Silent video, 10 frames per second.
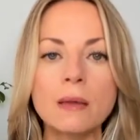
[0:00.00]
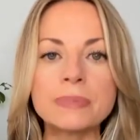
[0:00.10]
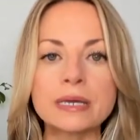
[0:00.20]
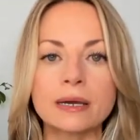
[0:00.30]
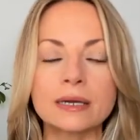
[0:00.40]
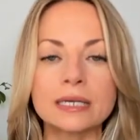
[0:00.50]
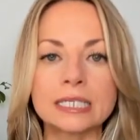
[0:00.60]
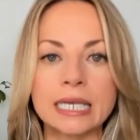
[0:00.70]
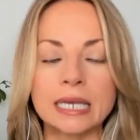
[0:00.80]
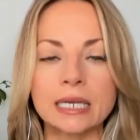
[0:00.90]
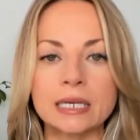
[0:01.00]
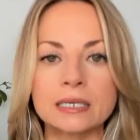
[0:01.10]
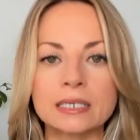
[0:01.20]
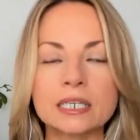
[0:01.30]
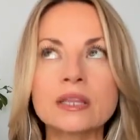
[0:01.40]
Because
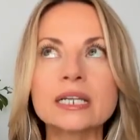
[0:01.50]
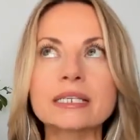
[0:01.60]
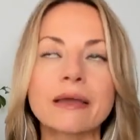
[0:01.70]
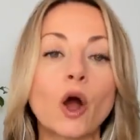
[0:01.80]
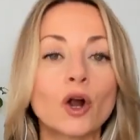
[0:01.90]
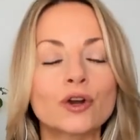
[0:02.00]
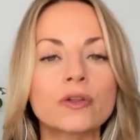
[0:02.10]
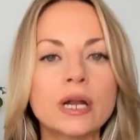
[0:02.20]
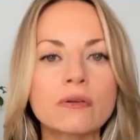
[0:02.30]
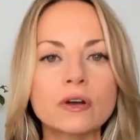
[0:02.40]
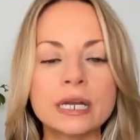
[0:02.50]
it's not that it's like harder than ever.